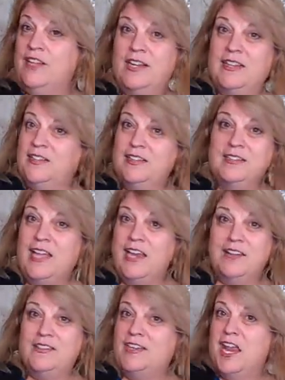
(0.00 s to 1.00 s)
None of this
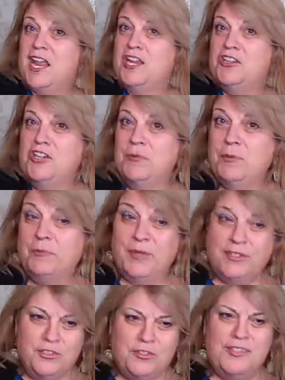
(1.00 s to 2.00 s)
kind of staying at a cheaper place.